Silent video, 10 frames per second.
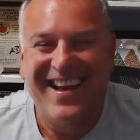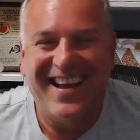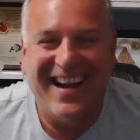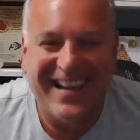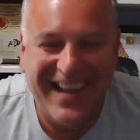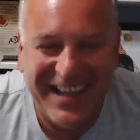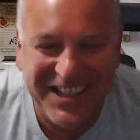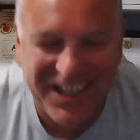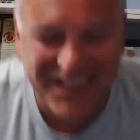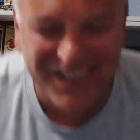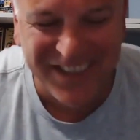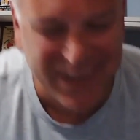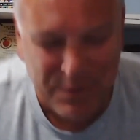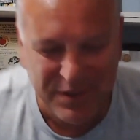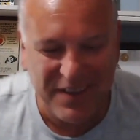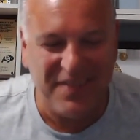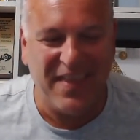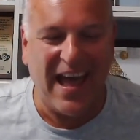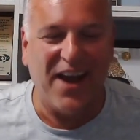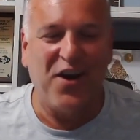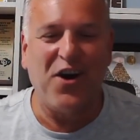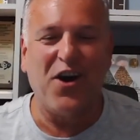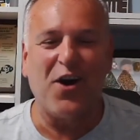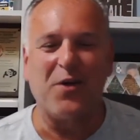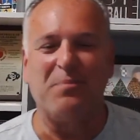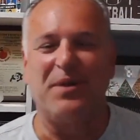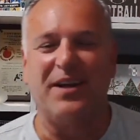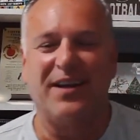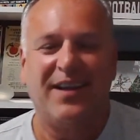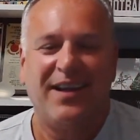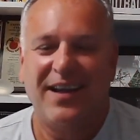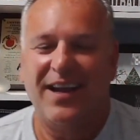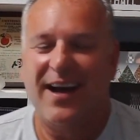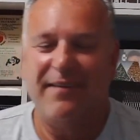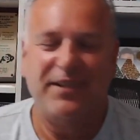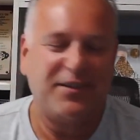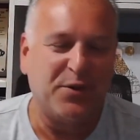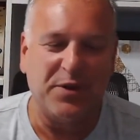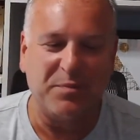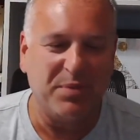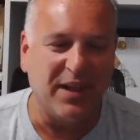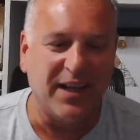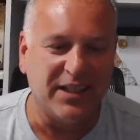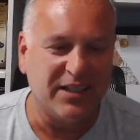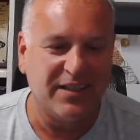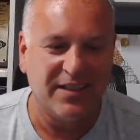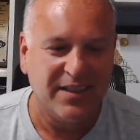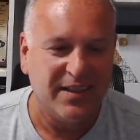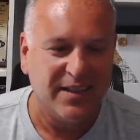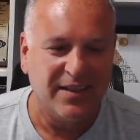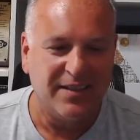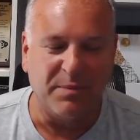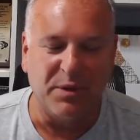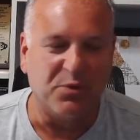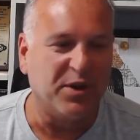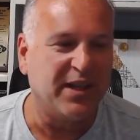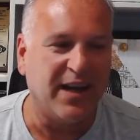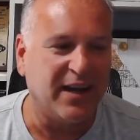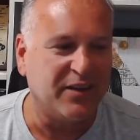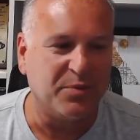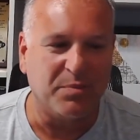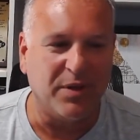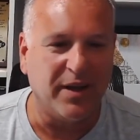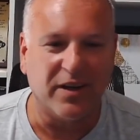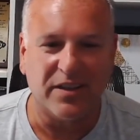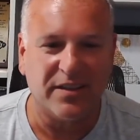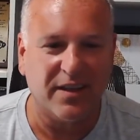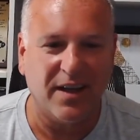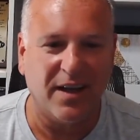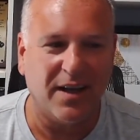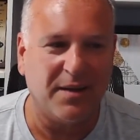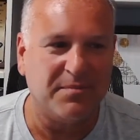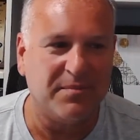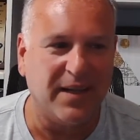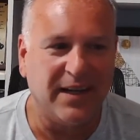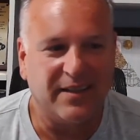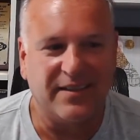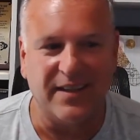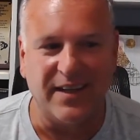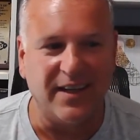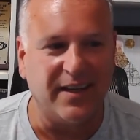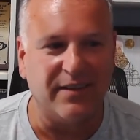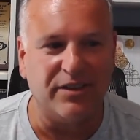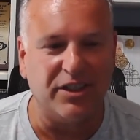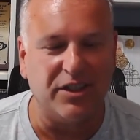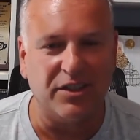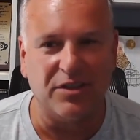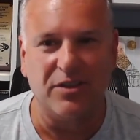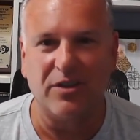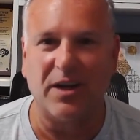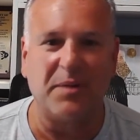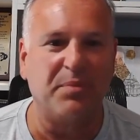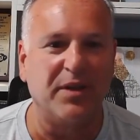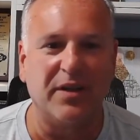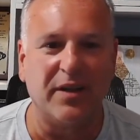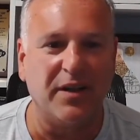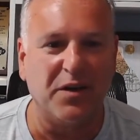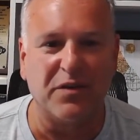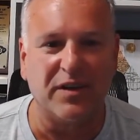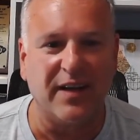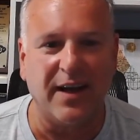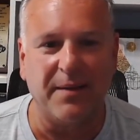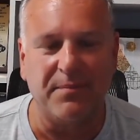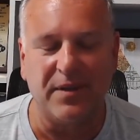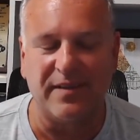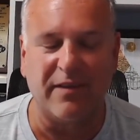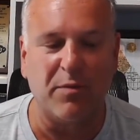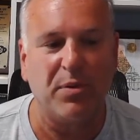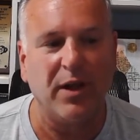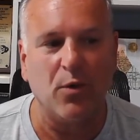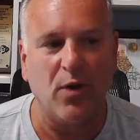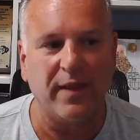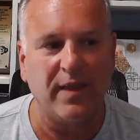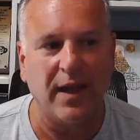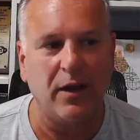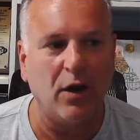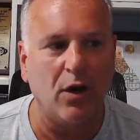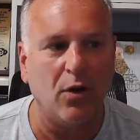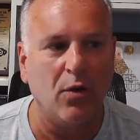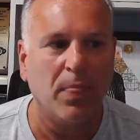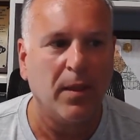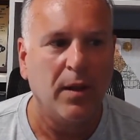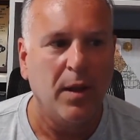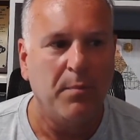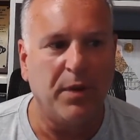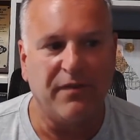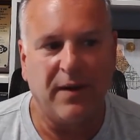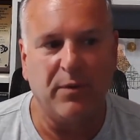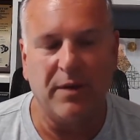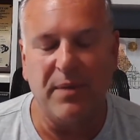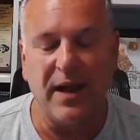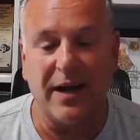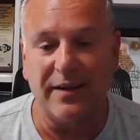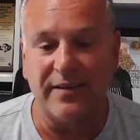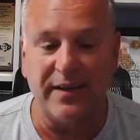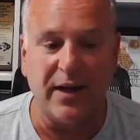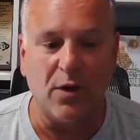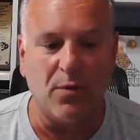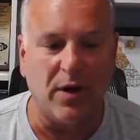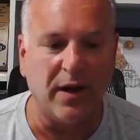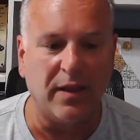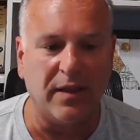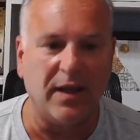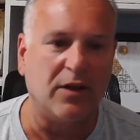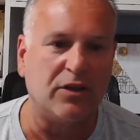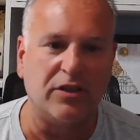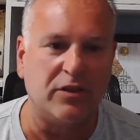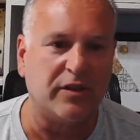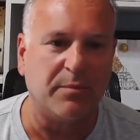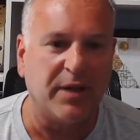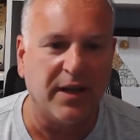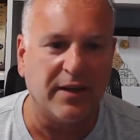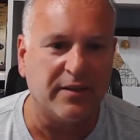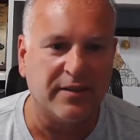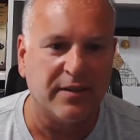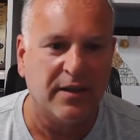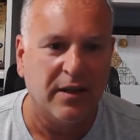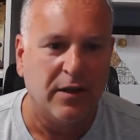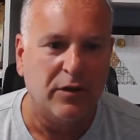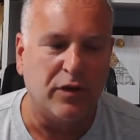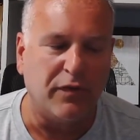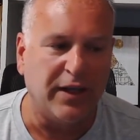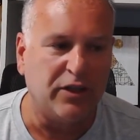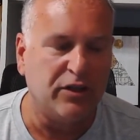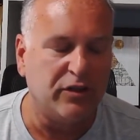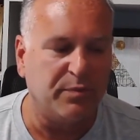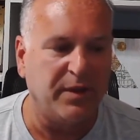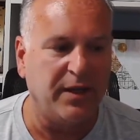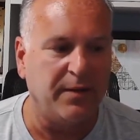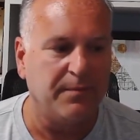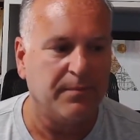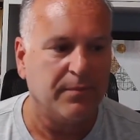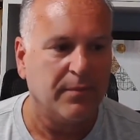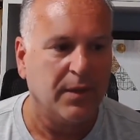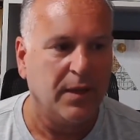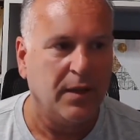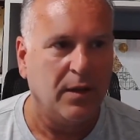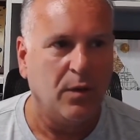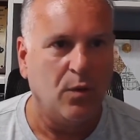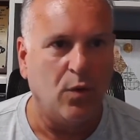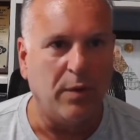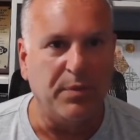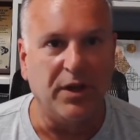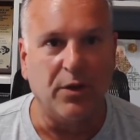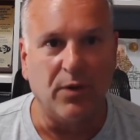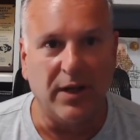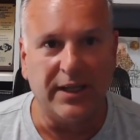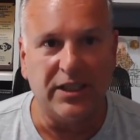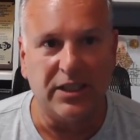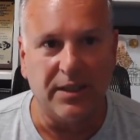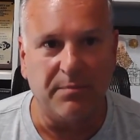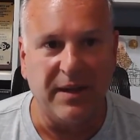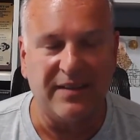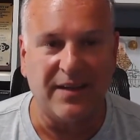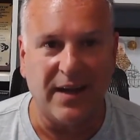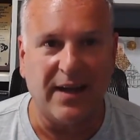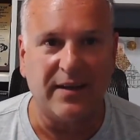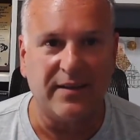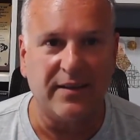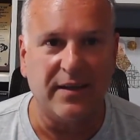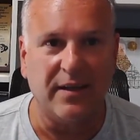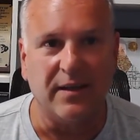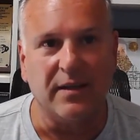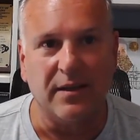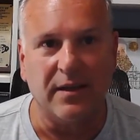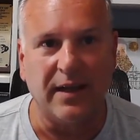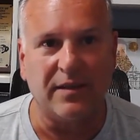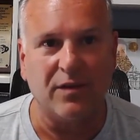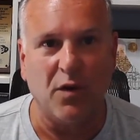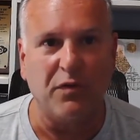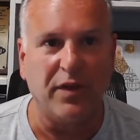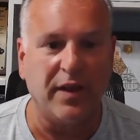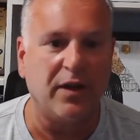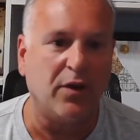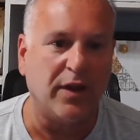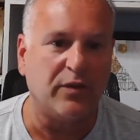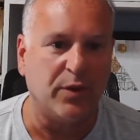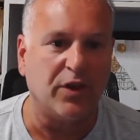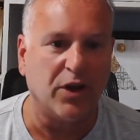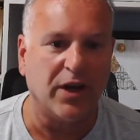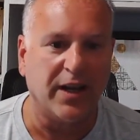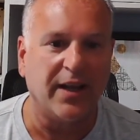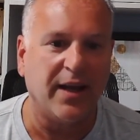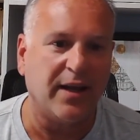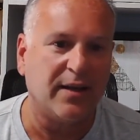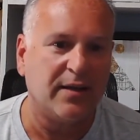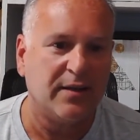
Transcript: And I kind of chuckled, because I wasn't that hard, but I've just always pledged to be really honest with players. And I just think it gives you credibility over time. Does every player want that? No. But if I'm going to be honest and they don't want it, then go choose somebody else. So if they choose me, while building a relationship based on honesty, then that's, hopefully they know that's what they're going to get